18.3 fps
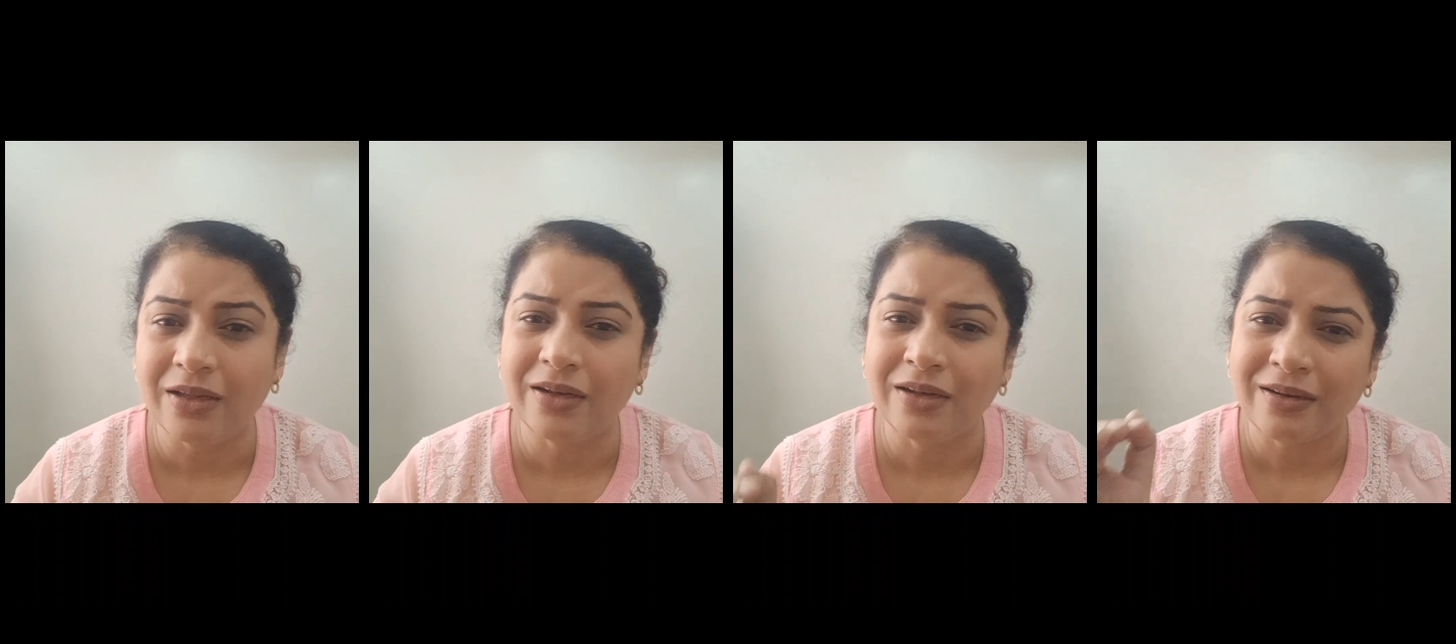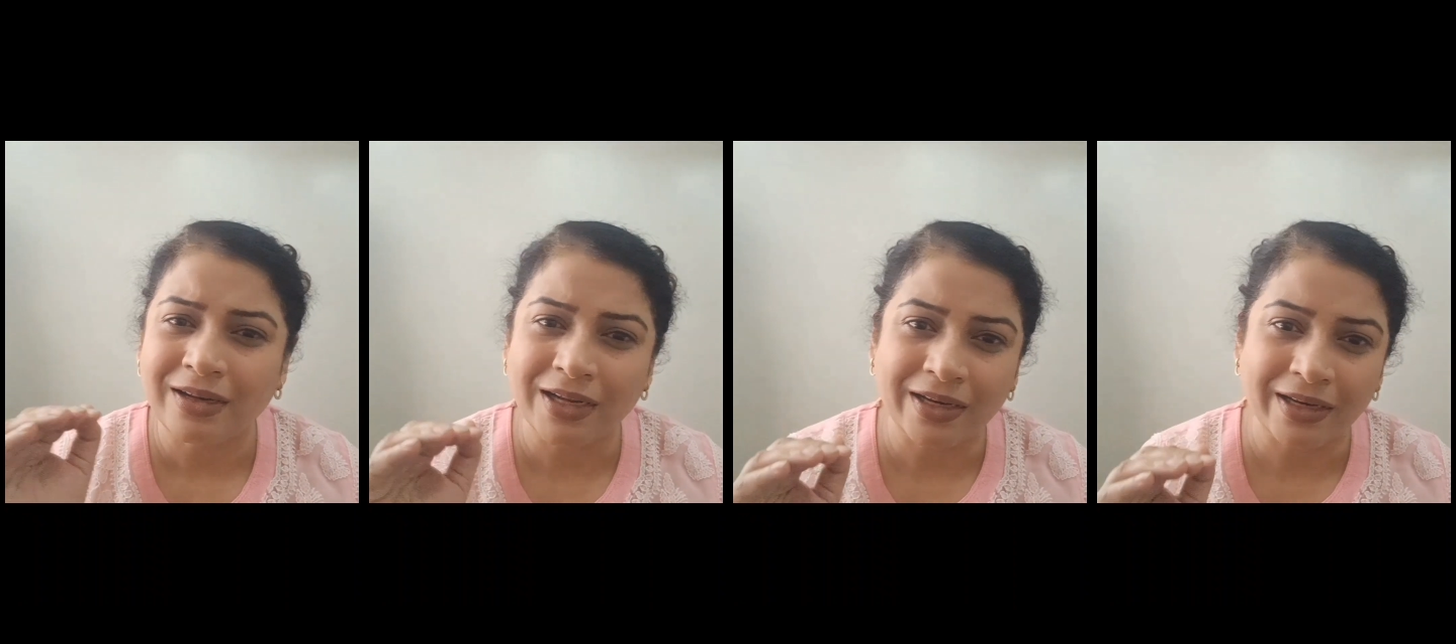
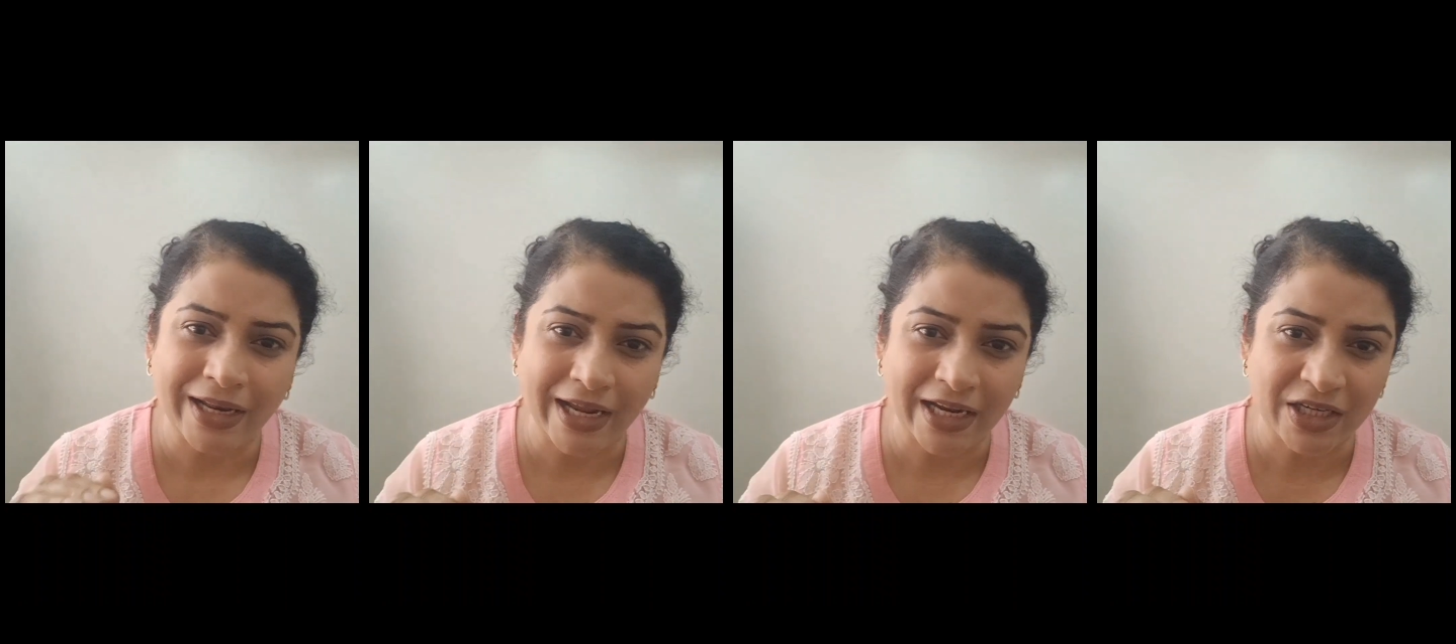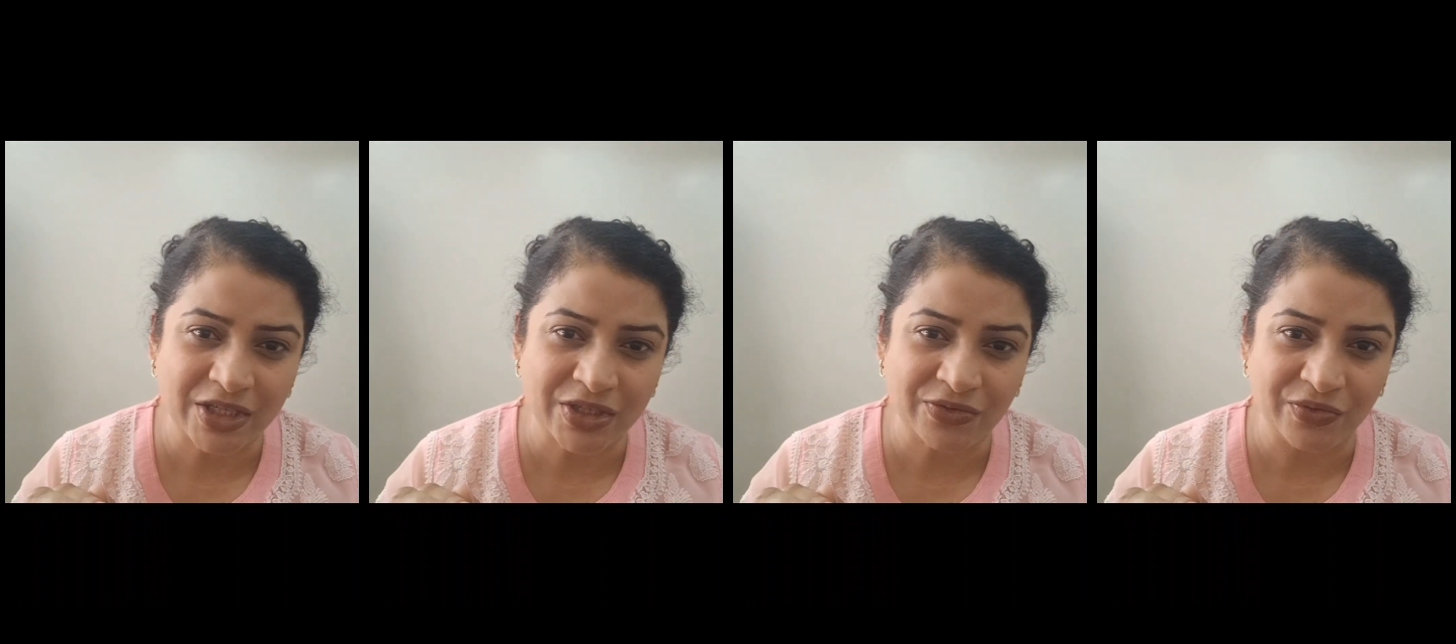
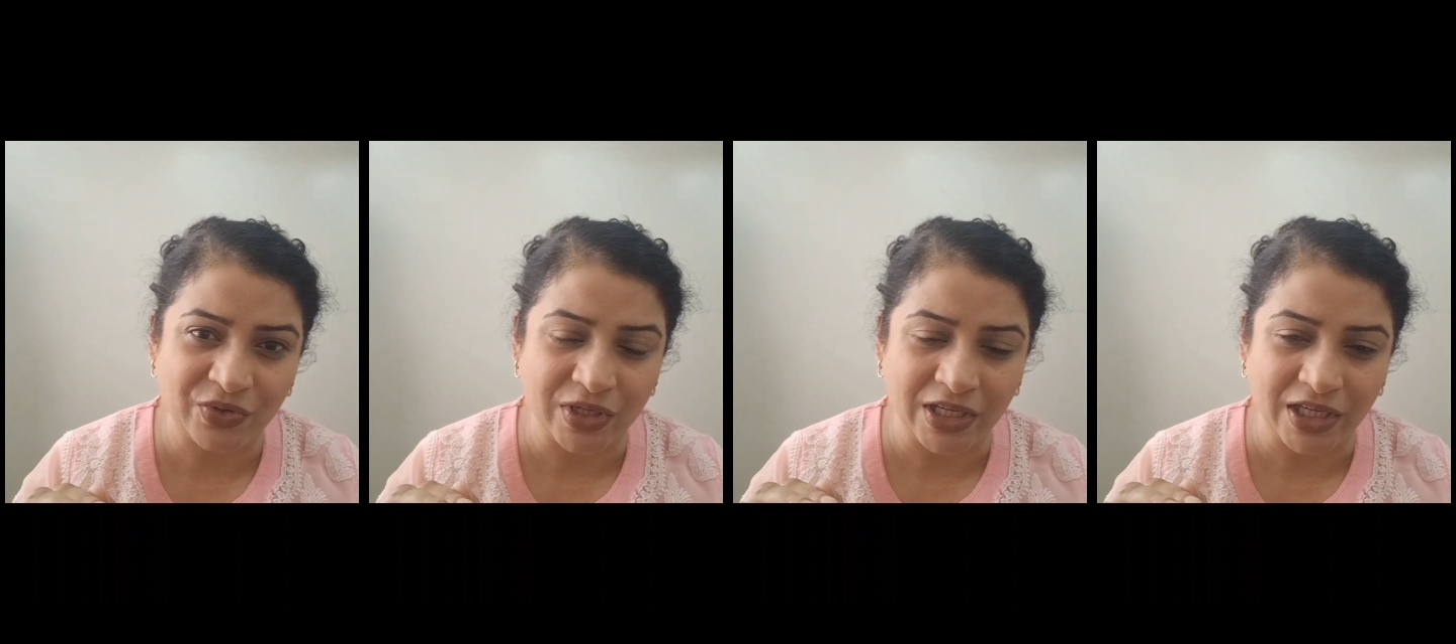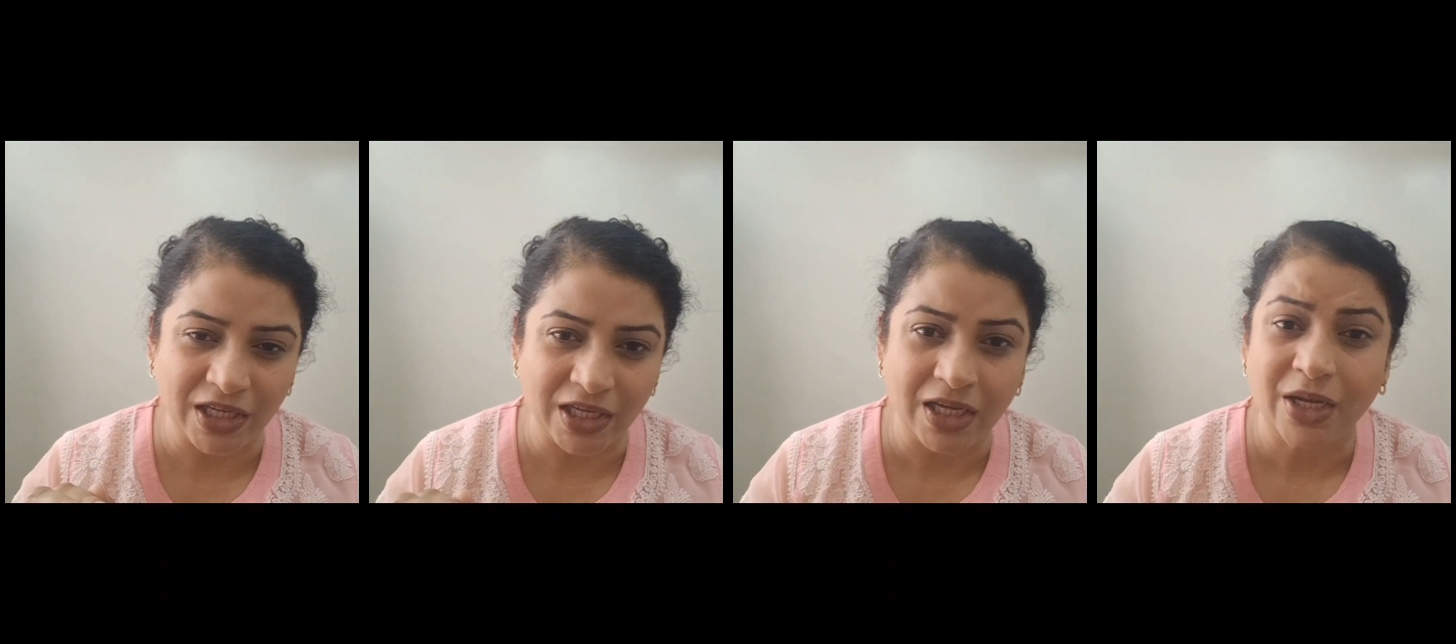
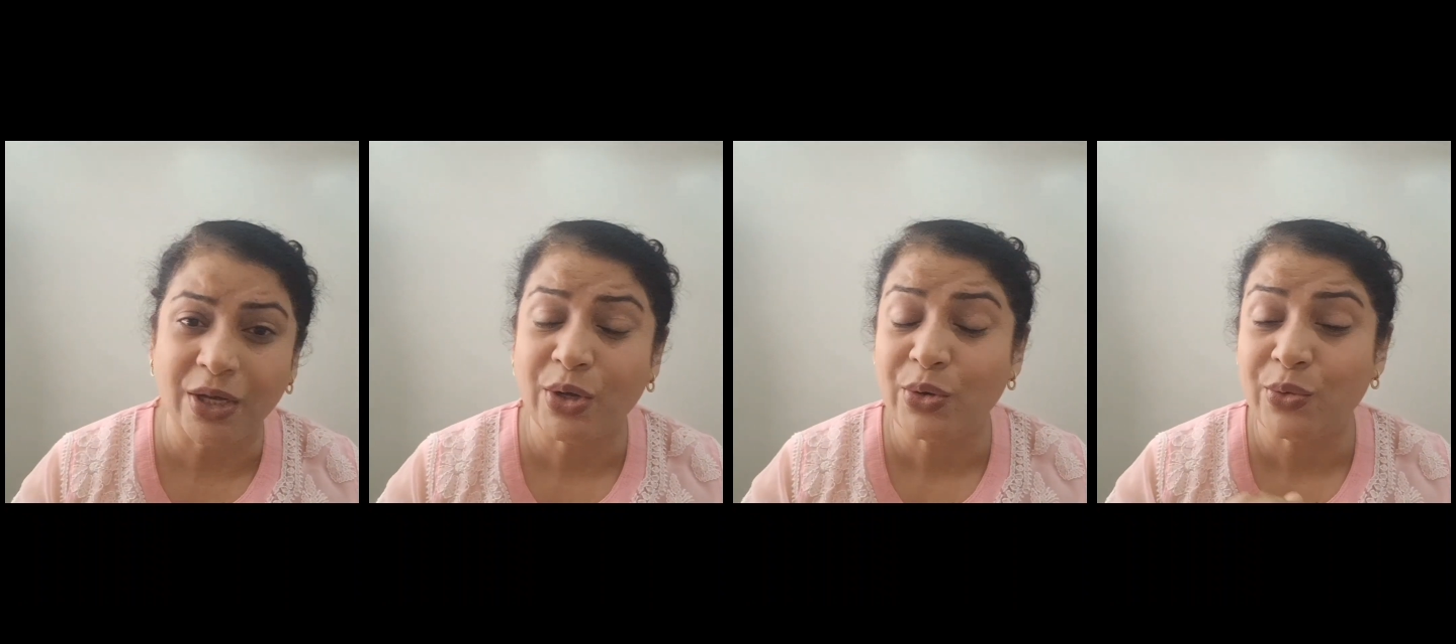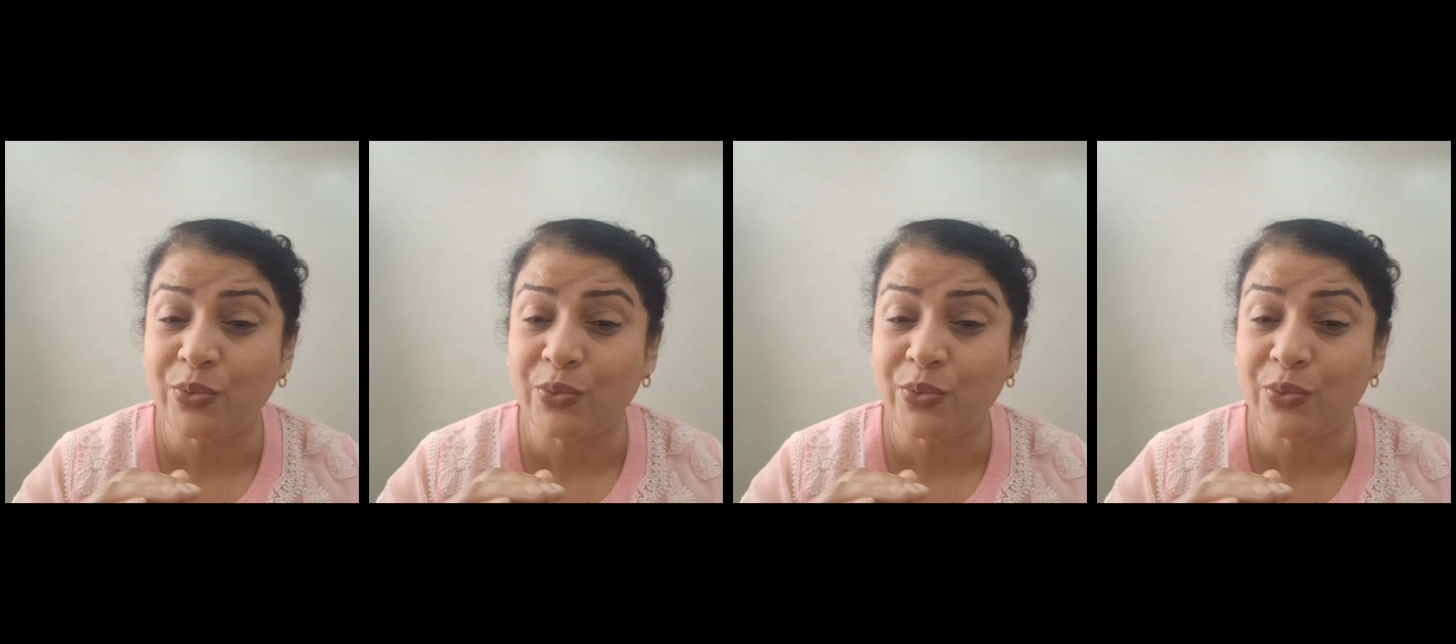neglectfully,